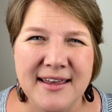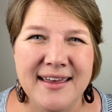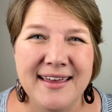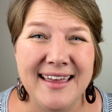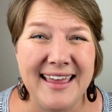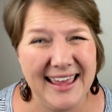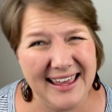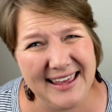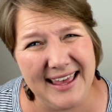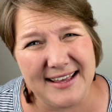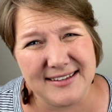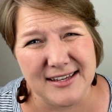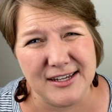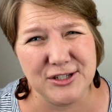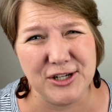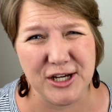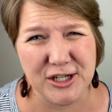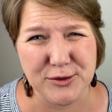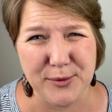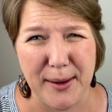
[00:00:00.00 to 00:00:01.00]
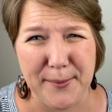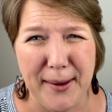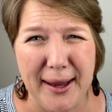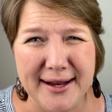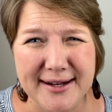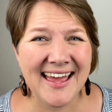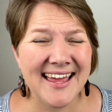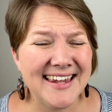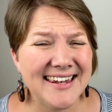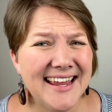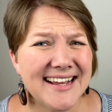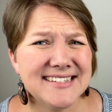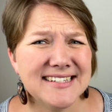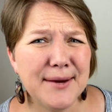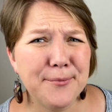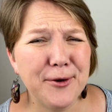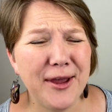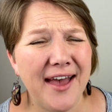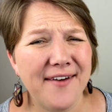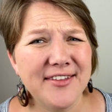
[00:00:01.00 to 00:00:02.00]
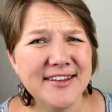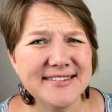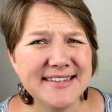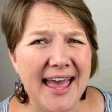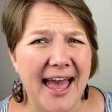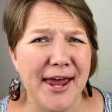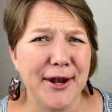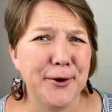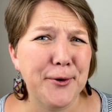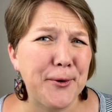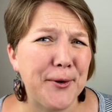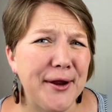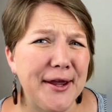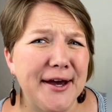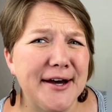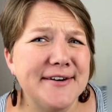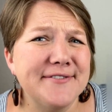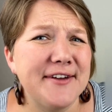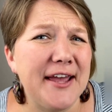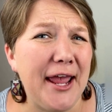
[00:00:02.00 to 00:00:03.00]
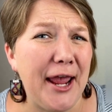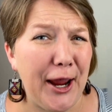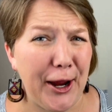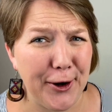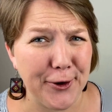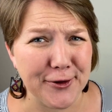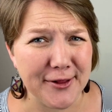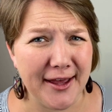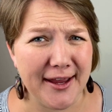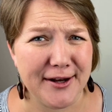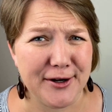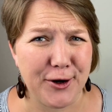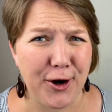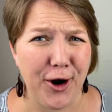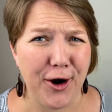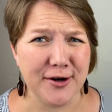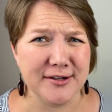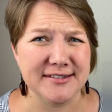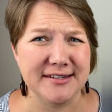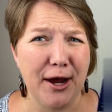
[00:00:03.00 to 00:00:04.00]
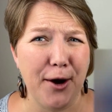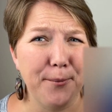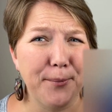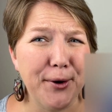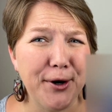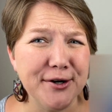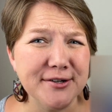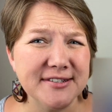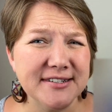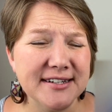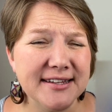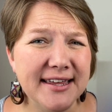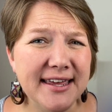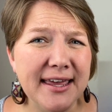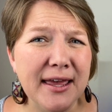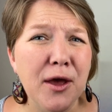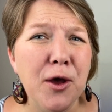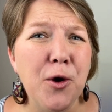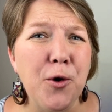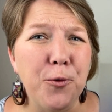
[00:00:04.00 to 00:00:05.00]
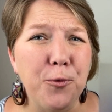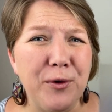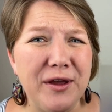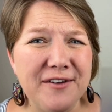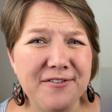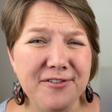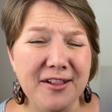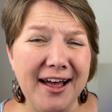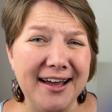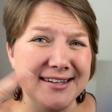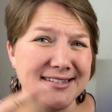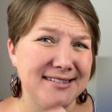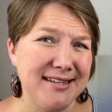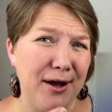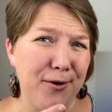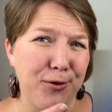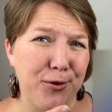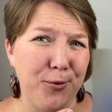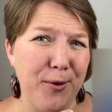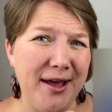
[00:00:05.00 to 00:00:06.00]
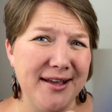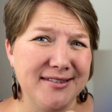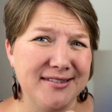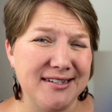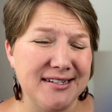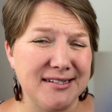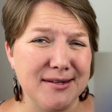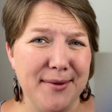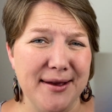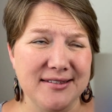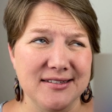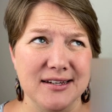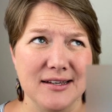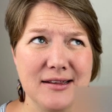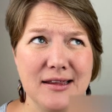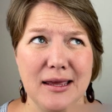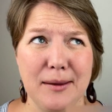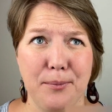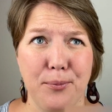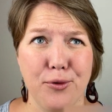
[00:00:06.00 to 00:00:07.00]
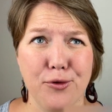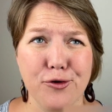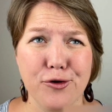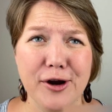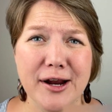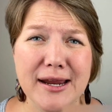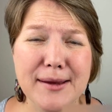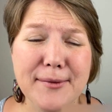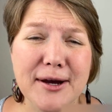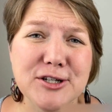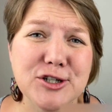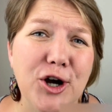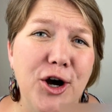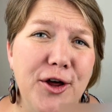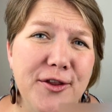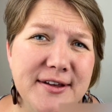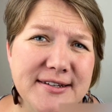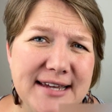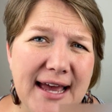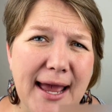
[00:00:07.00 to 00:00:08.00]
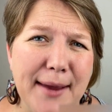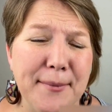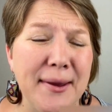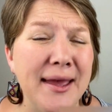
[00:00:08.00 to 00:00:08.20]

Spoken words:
in case I change my mind. Next up, we have this category of airline cards. Now, personally, we fly Southwest domestically pretty much all the time.